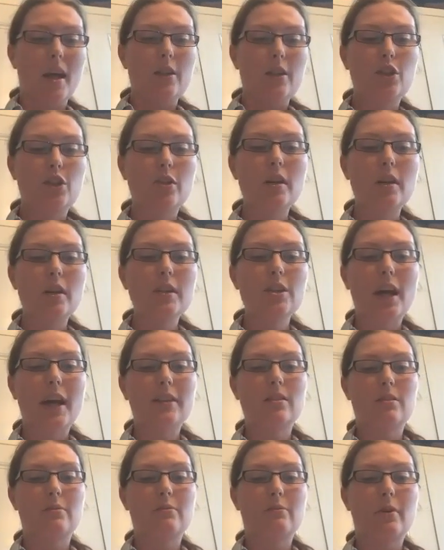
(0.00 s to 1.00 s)
During
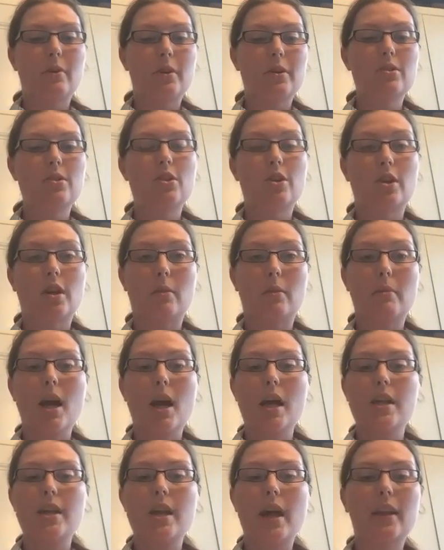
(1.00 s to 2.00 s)
Jackson's first term,
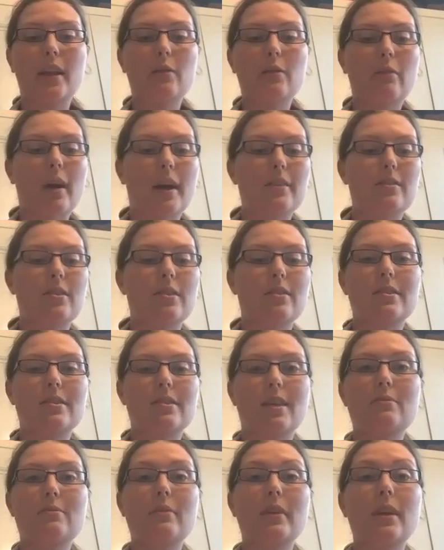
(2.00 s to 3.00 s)
nullifiers
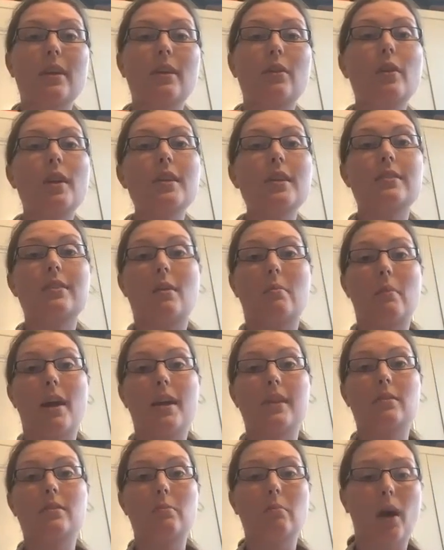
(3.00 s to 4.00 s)
successfully increased their
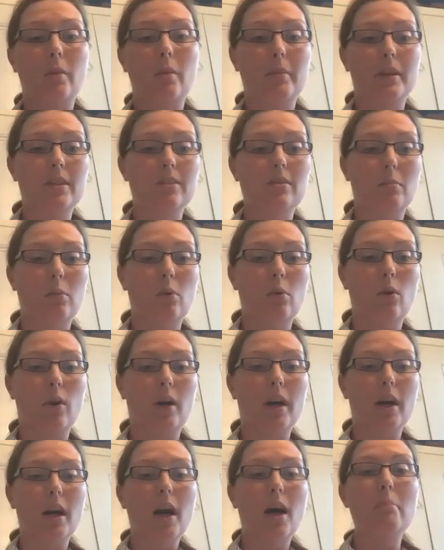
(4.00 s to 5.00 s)
base of public
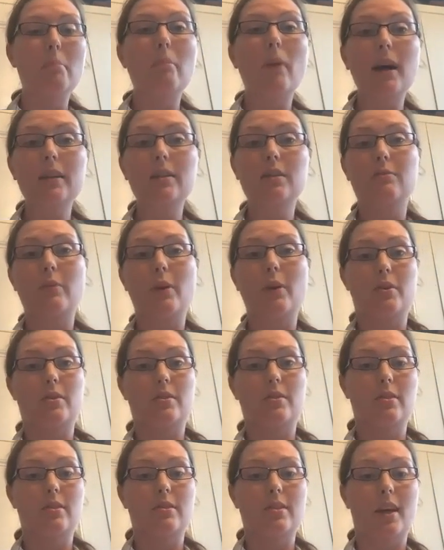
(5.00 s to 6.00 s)
support amongst
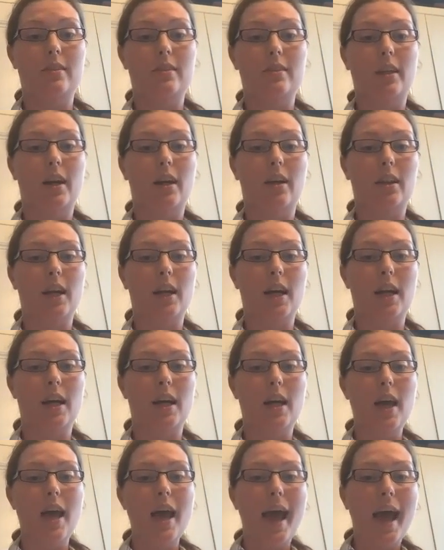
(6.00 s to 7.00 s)
voters in South Carolina,
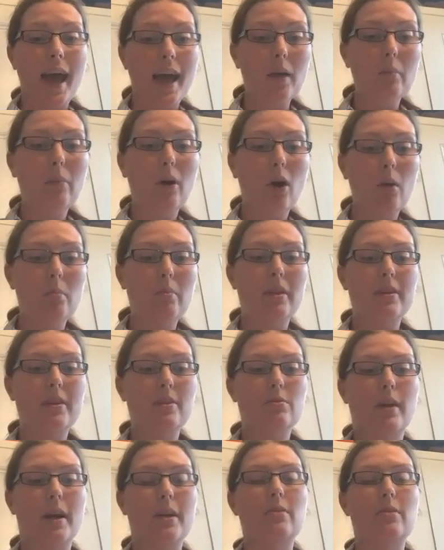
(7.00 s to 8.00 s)
and
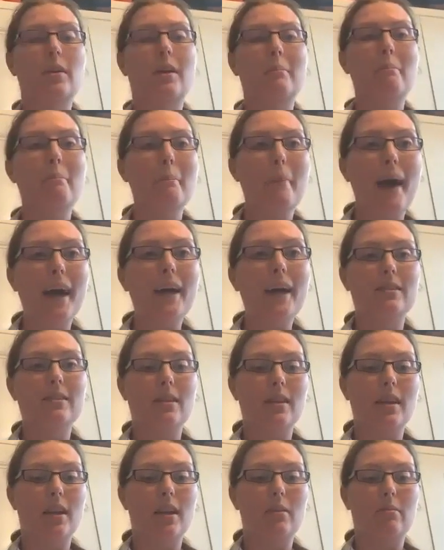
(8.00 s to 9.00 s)
populist rhetoric masked
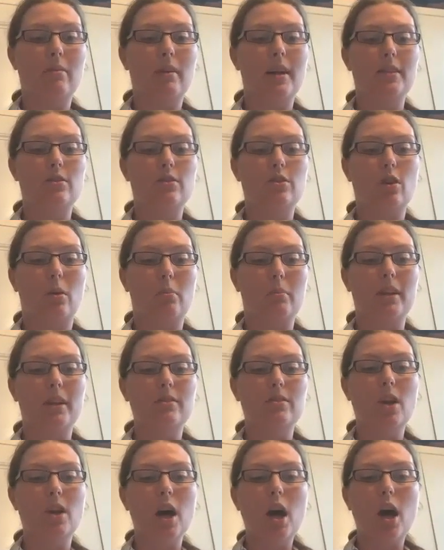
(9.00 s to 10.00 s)
the nullifiers'
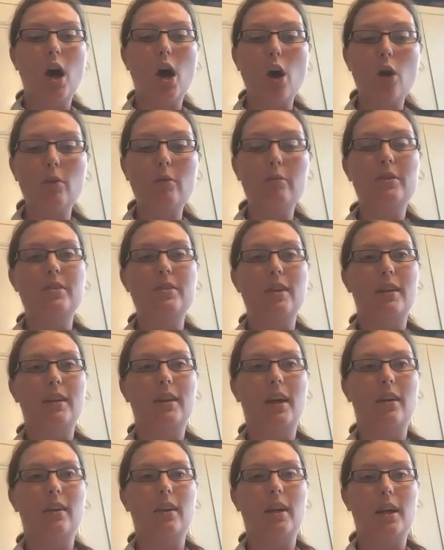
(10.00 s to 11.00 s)
dominance over South
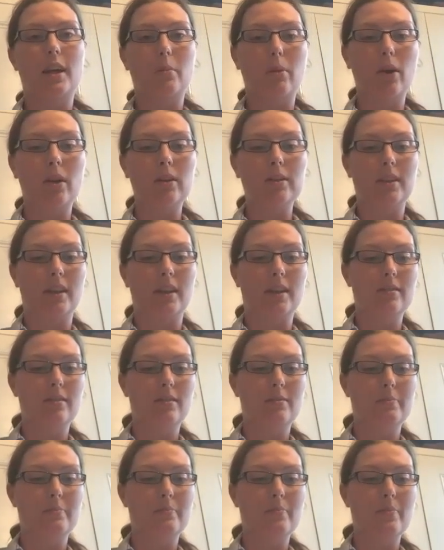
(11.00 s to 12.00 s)
Carolina politics.